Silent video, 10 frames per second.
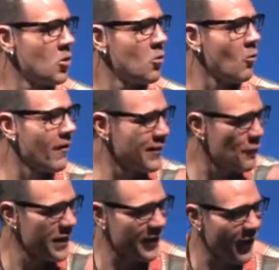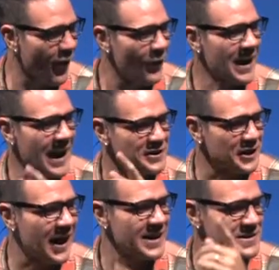What if we go and
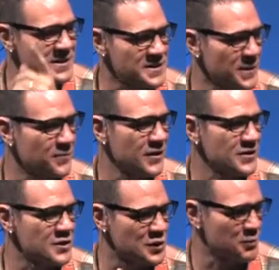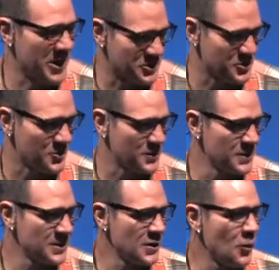God does something special?
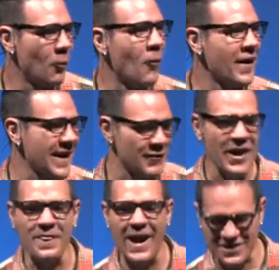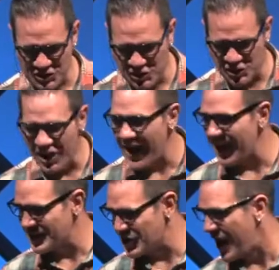What if? That's John,
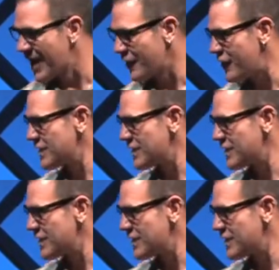Jonathan's